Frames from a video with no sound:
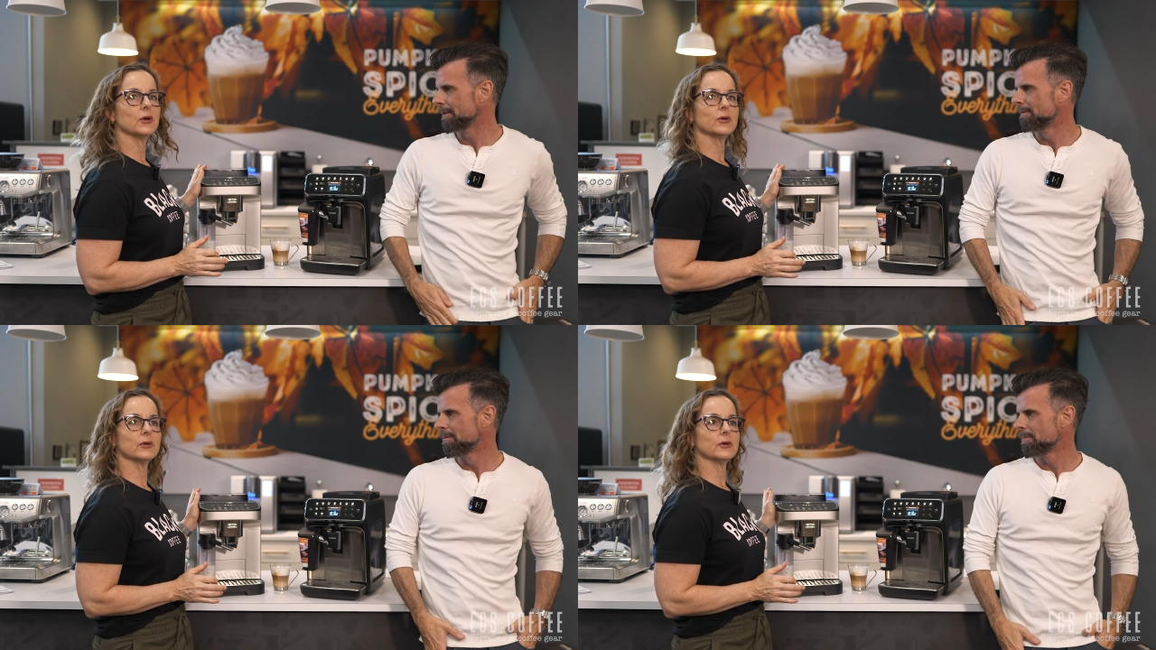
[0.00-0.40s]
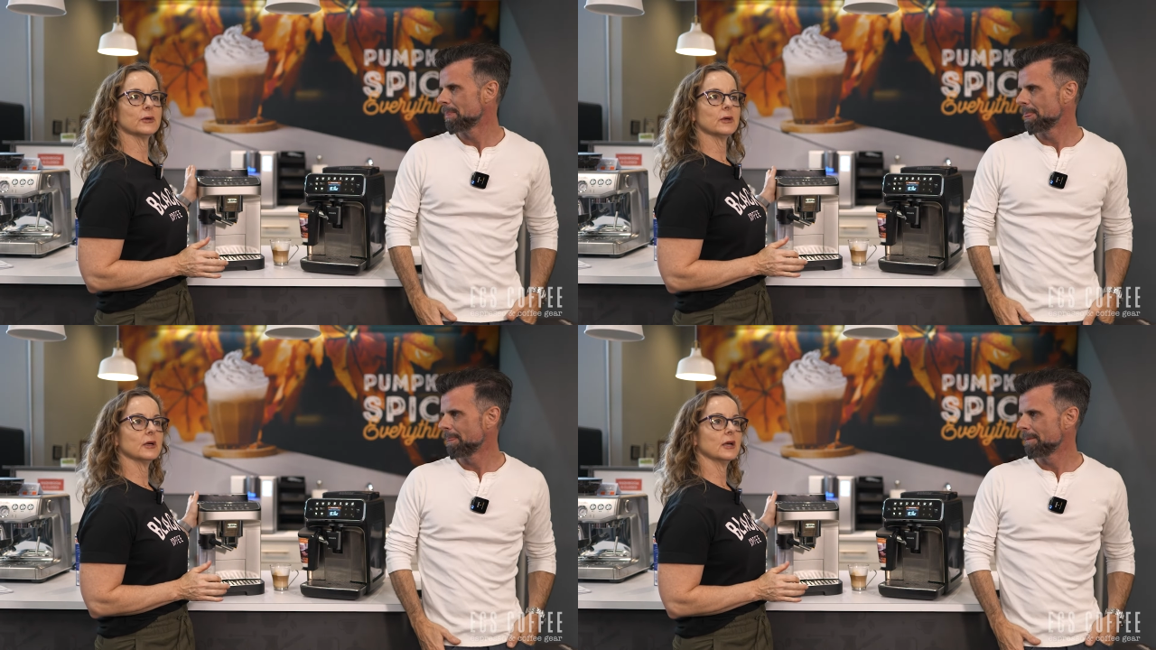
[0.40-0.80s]
Speaker 1: new.
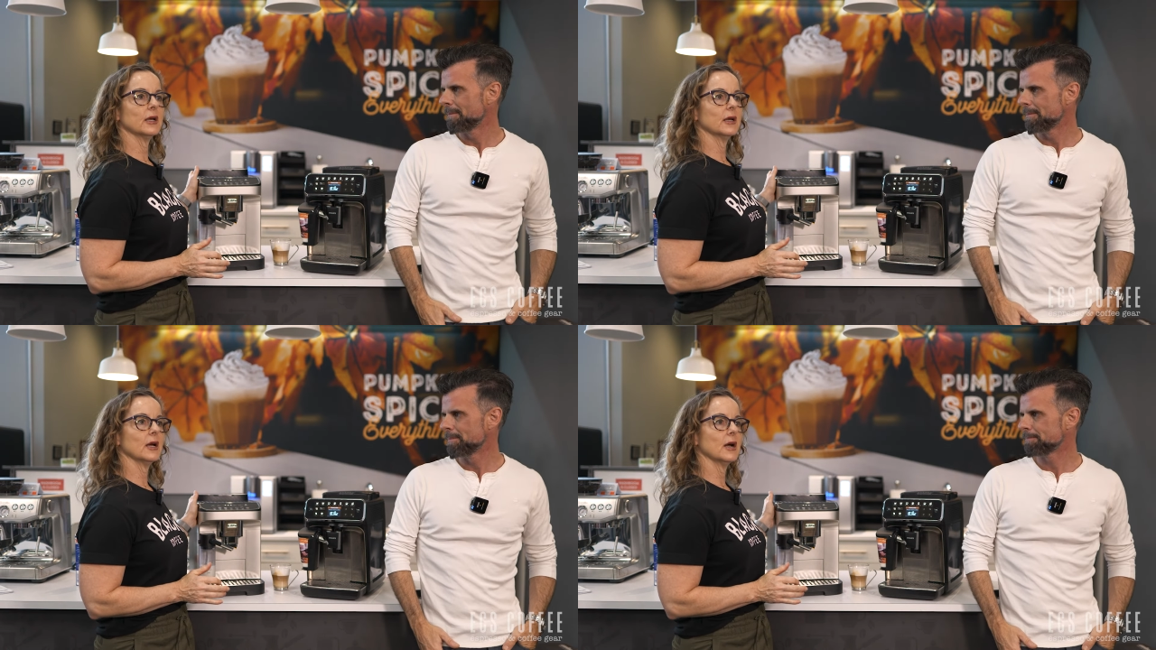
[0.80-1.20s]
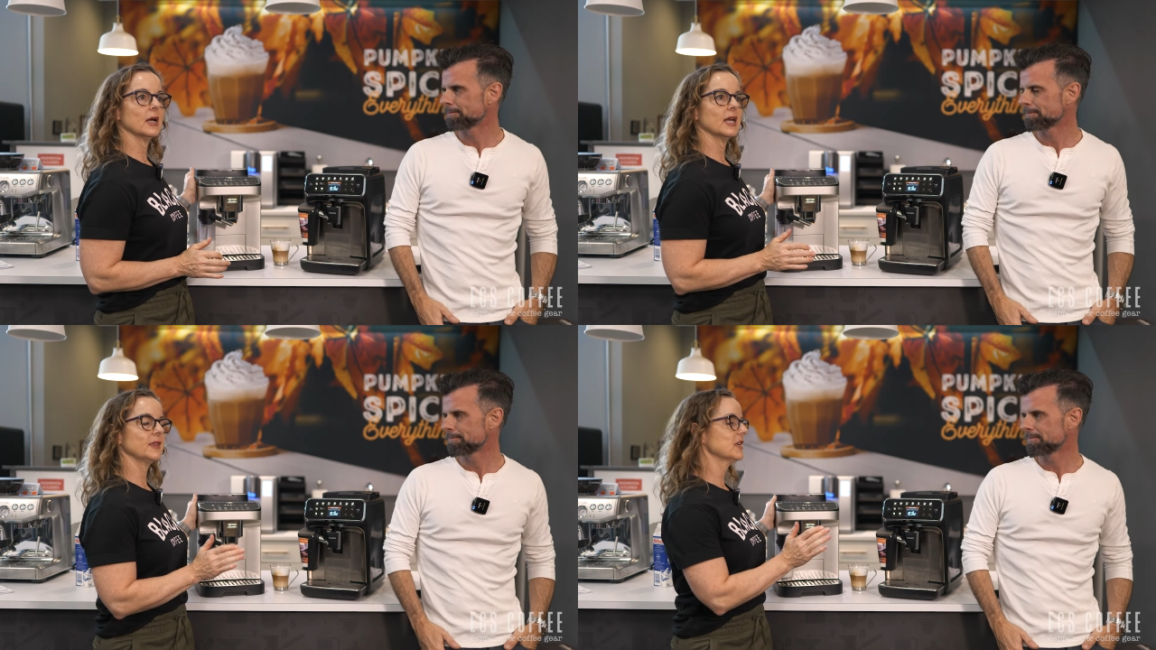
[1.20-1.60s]

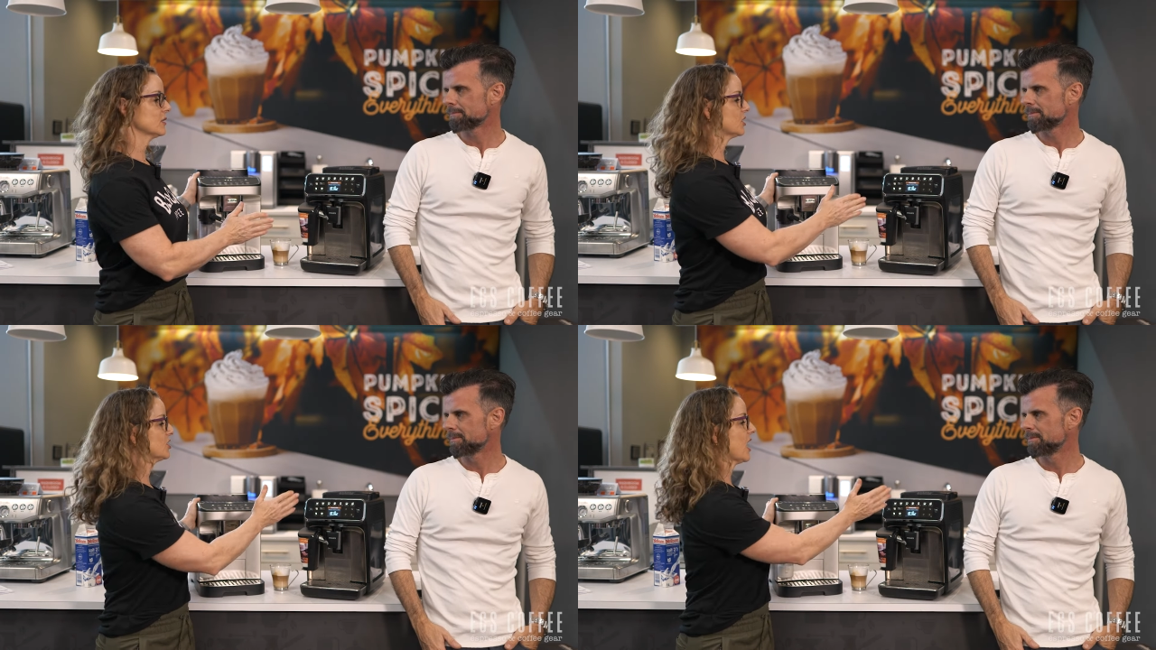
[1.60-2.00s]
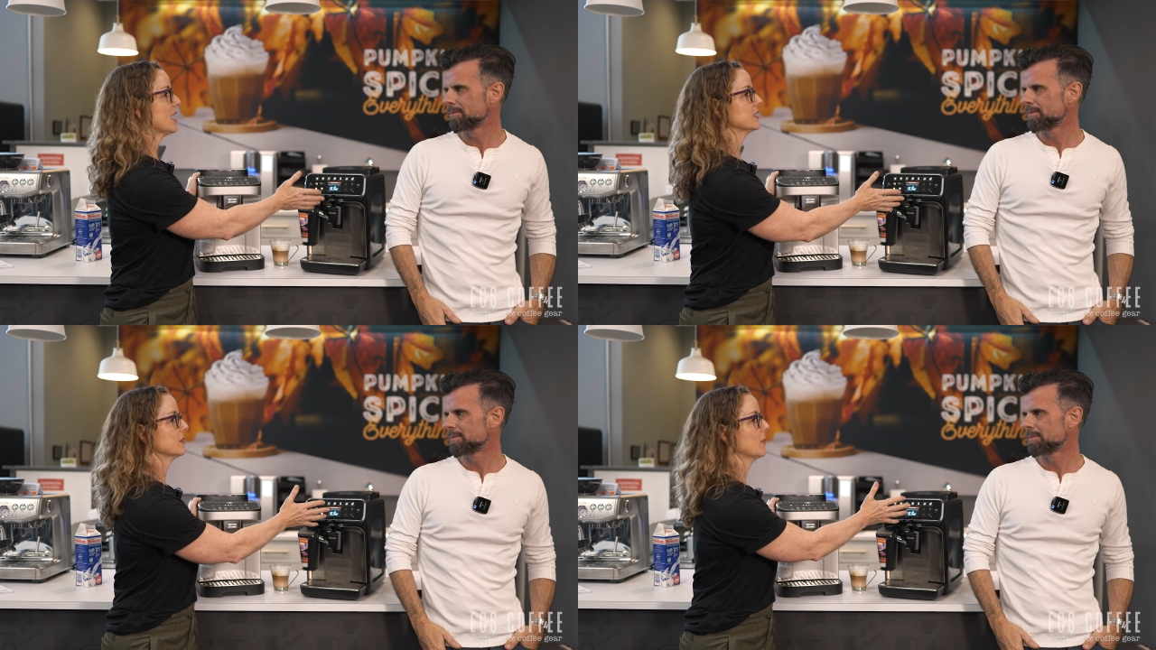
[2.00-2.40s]
This just
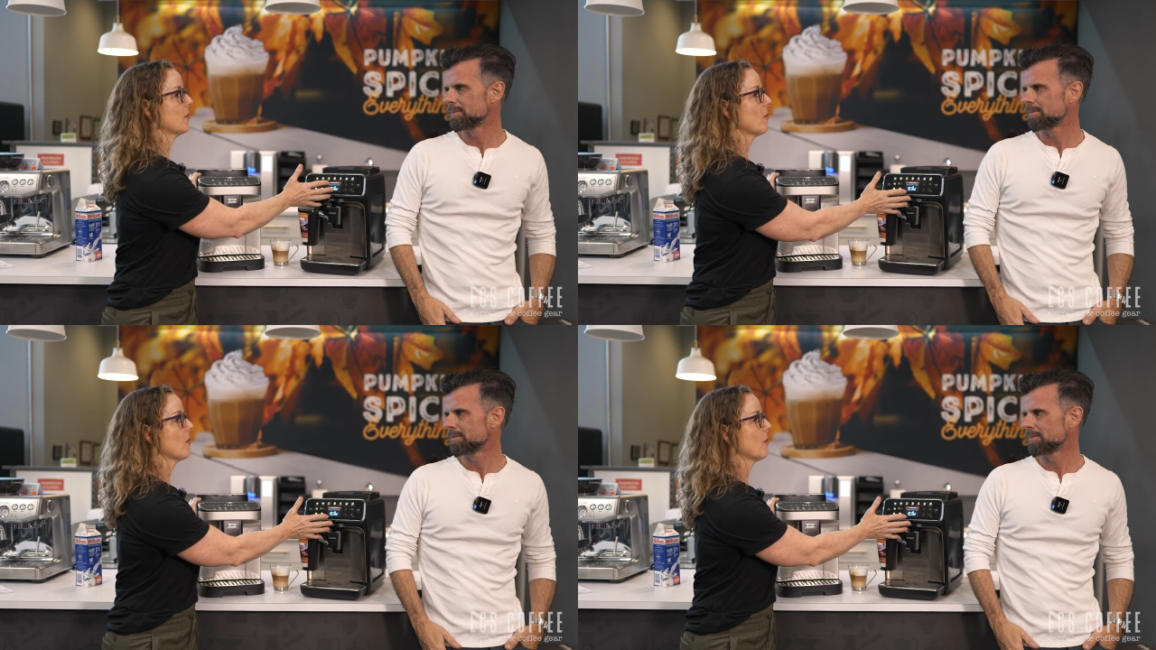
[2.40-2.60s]
has